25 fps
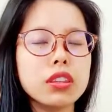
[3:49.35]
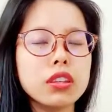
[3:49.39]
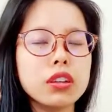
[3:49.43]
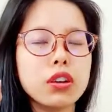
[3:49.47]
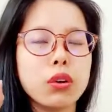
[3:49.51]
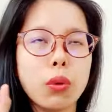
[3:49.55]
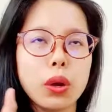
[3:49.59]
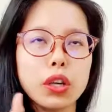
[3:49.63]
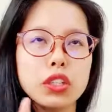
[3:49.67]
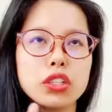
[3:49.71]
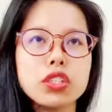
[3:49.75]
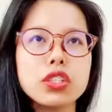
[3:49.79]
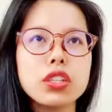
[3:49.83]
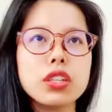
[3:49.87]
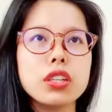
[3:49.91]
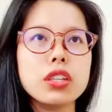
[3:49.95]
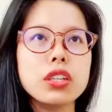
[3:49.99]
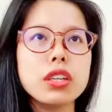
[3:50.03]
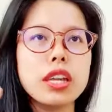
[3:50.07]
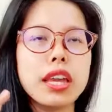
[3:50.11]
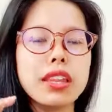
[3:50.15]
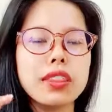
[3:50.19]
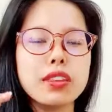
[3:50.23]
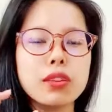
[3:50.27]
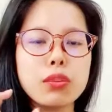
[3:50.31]
question
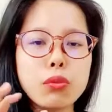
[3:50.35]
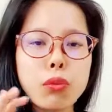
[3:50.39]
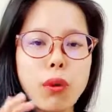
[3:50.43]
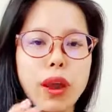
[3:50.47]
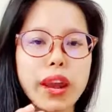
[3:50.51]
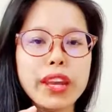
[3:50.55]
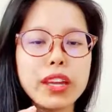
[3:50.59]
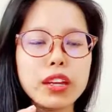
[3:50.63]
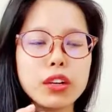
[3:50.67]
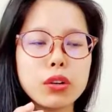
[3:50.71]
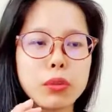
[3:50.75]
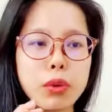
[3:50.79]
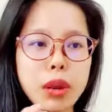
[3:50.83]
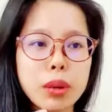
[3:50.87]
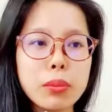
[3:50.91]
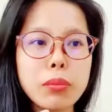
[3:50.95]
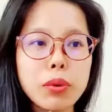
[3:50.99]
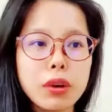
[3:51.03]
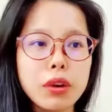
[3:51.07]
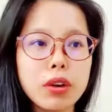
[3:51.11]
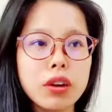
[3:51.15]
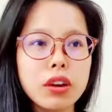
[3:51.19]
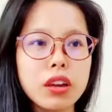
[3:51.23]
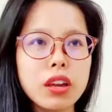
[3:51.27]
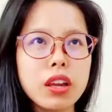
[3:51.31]
in the right
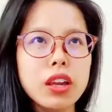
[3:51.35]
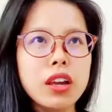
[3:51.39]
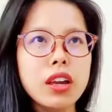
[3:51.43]
grammar